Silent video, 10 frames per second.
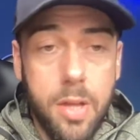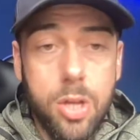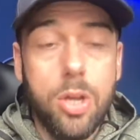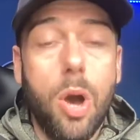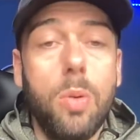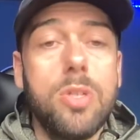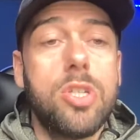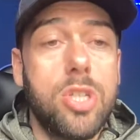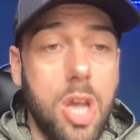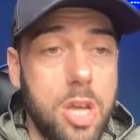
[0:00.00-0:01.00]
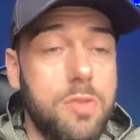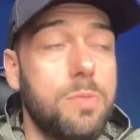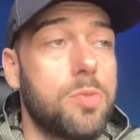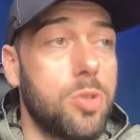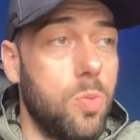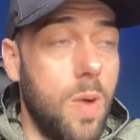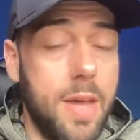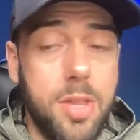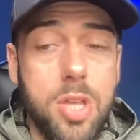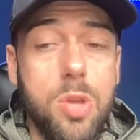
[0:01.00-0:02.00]
go and search from
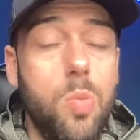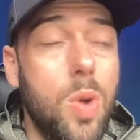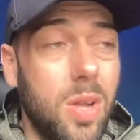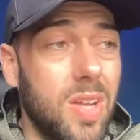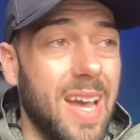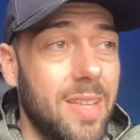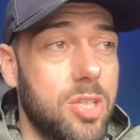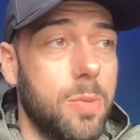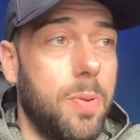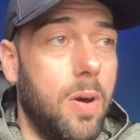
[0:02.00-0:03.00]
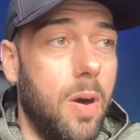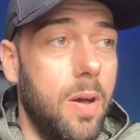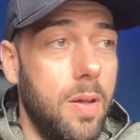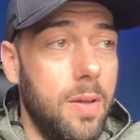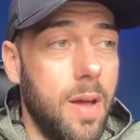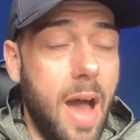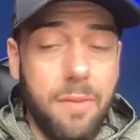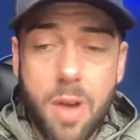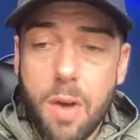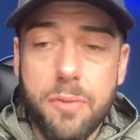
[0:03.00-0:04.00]
somewhere that you will get the support.
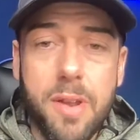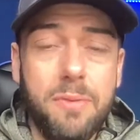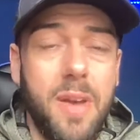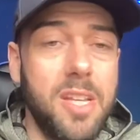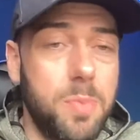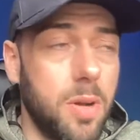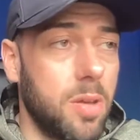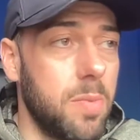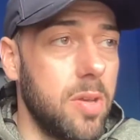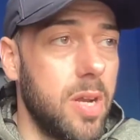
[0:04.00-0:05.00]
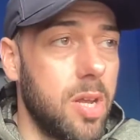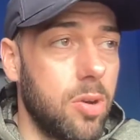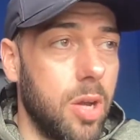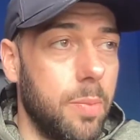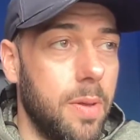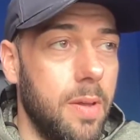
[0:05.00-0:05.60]
I've got a free Facebook community group.